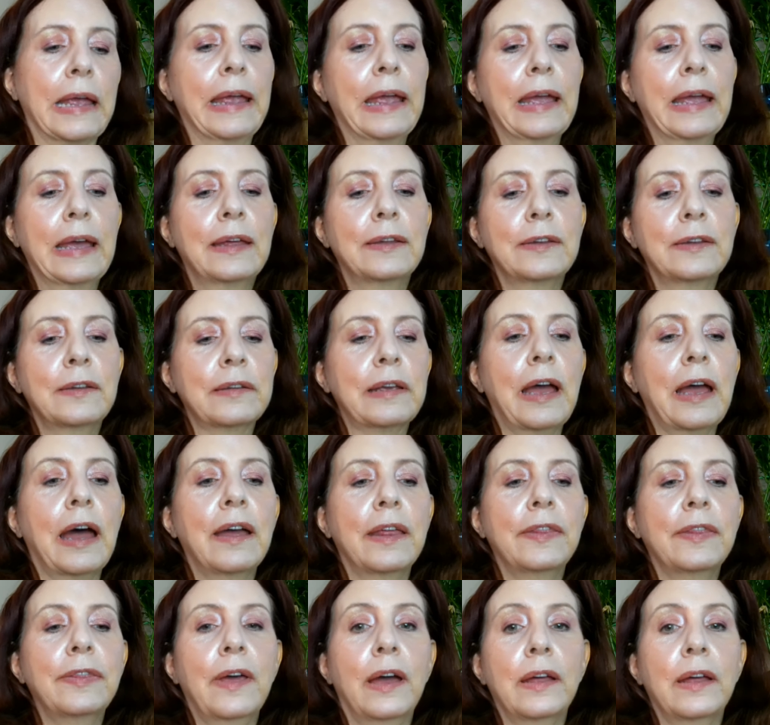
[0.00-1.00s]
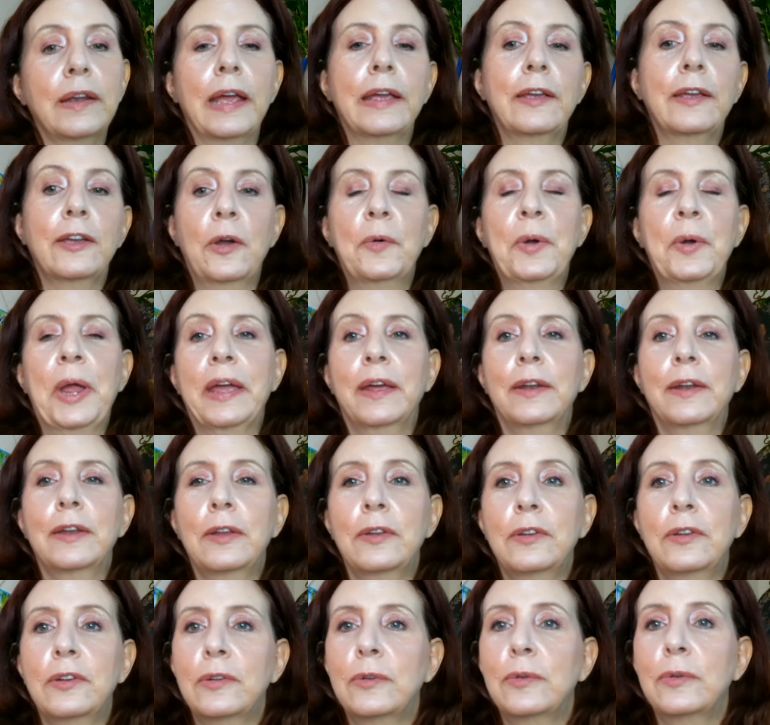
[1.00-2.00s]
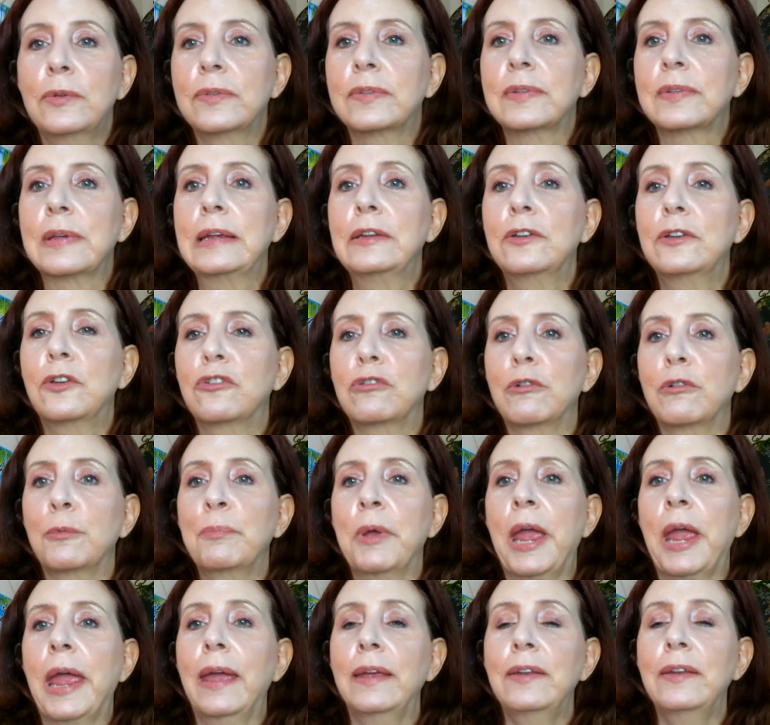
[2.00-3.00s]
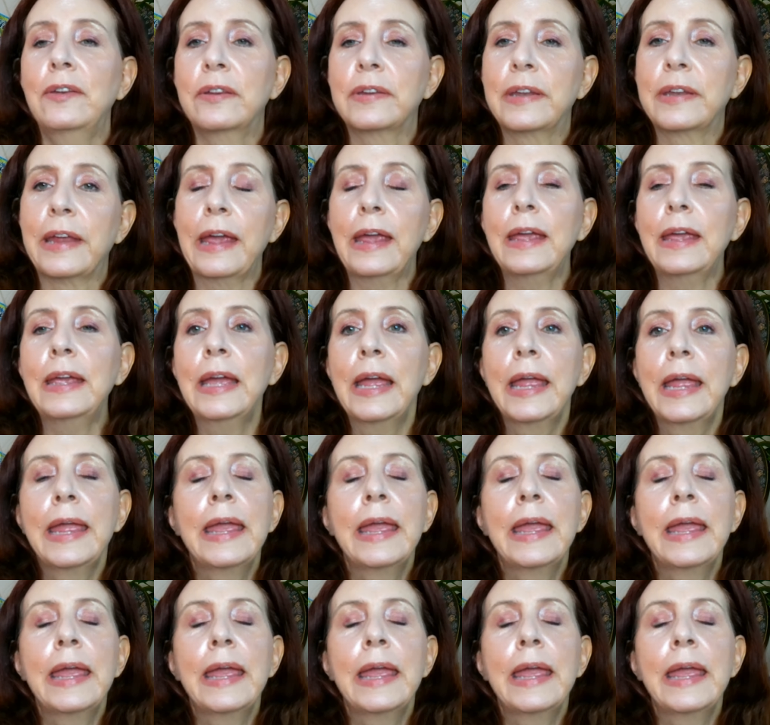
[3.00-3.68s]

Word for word: and I thought I'd go ahead and do Saint Tropez today.